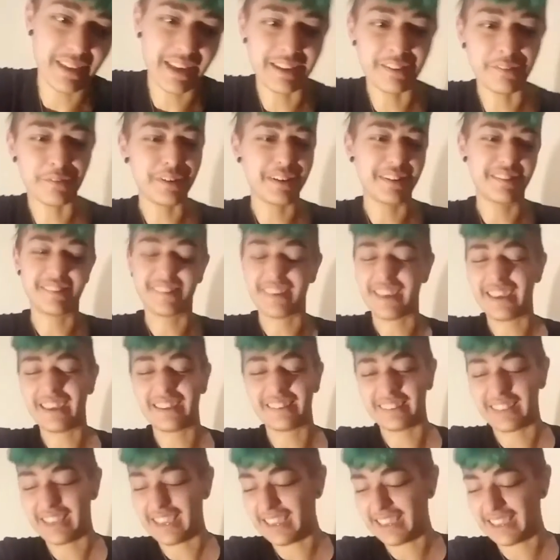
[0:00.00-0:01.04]
I don't want to
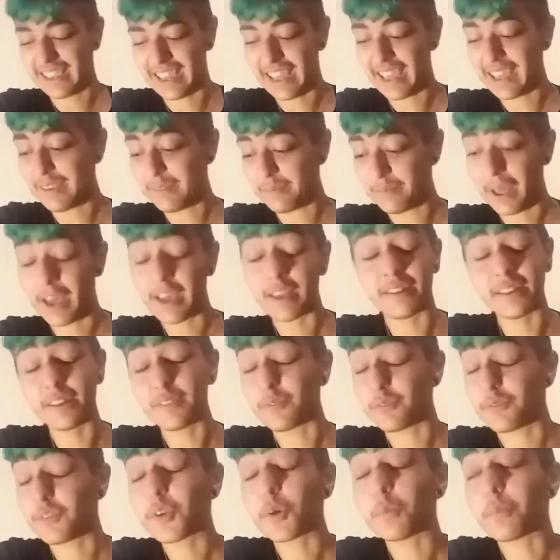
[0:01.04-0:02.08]
say like, I
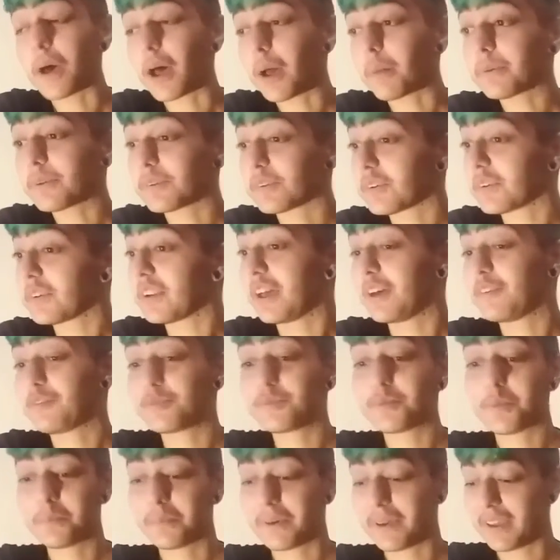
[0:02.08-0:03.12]
didn't feel popular enough,
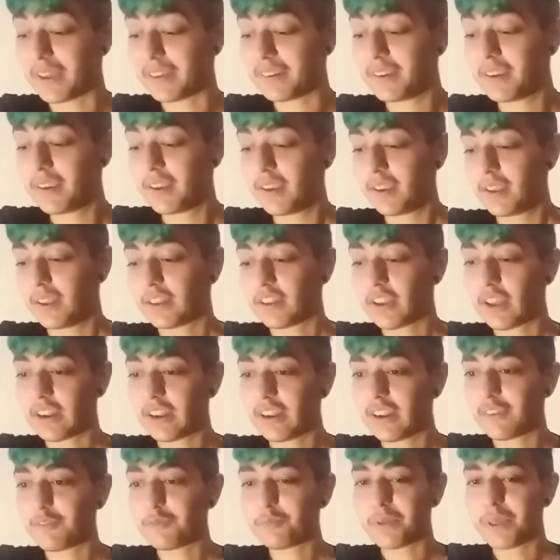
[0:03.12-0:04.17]
but not
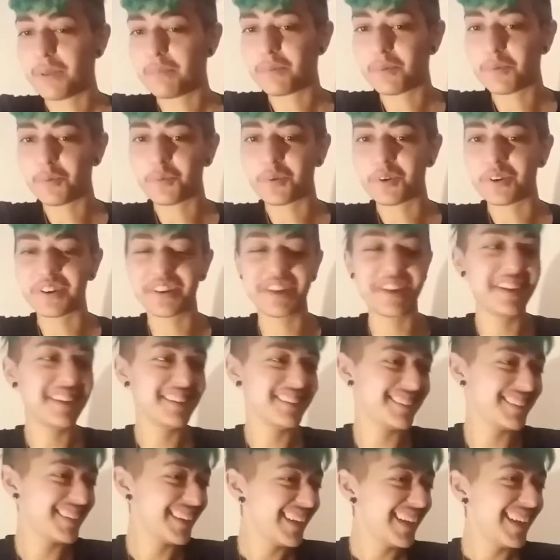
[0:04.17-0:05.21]
enough people were...
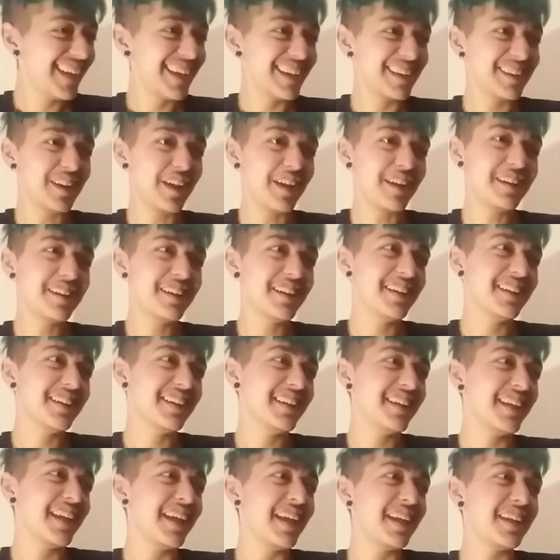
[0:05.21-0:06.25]
not
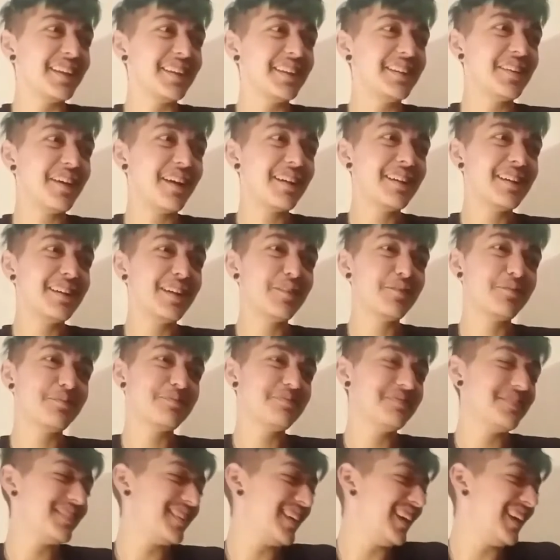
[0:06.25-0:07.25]
enough...